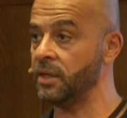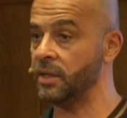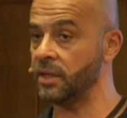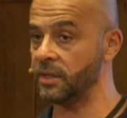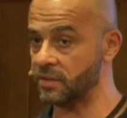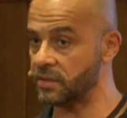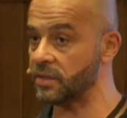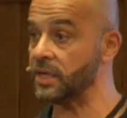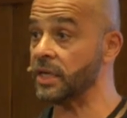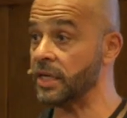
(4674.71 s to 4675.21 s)

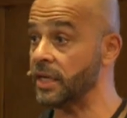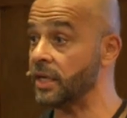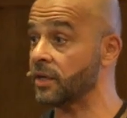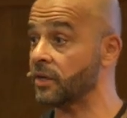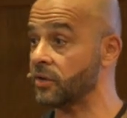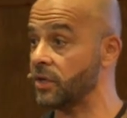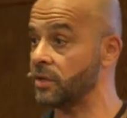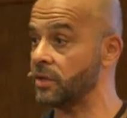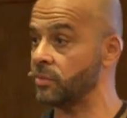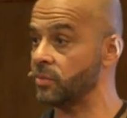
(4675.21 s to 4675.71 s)
it's really
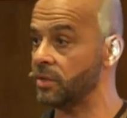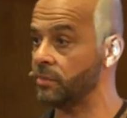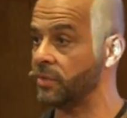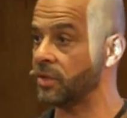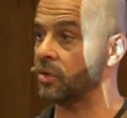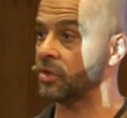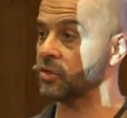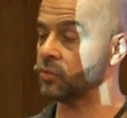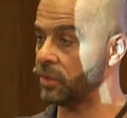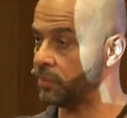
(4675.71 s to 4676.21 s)
incredible,
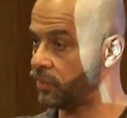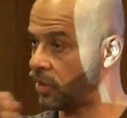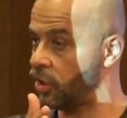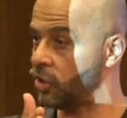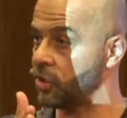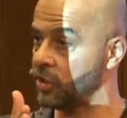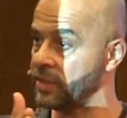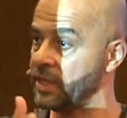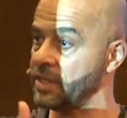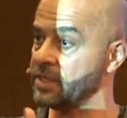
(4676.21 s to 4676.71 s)
because we
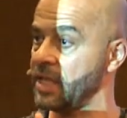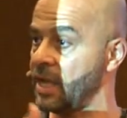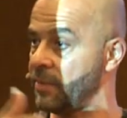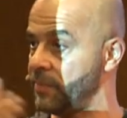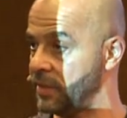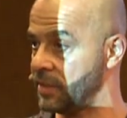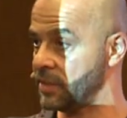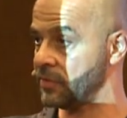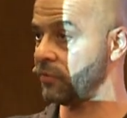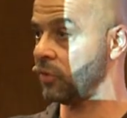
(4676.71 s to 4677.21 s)
prioritized
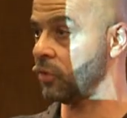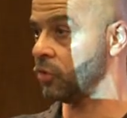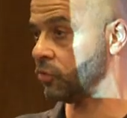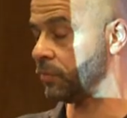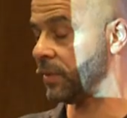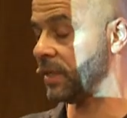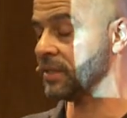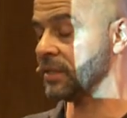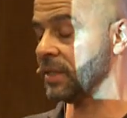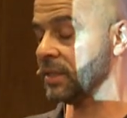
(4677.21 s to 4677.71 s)
happiness followed
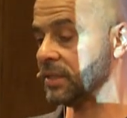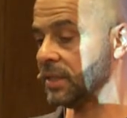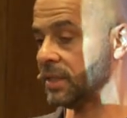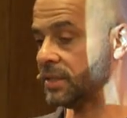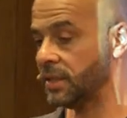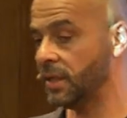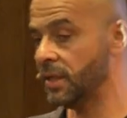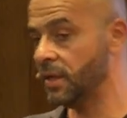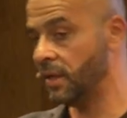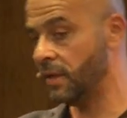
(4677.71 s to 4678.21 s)
by success.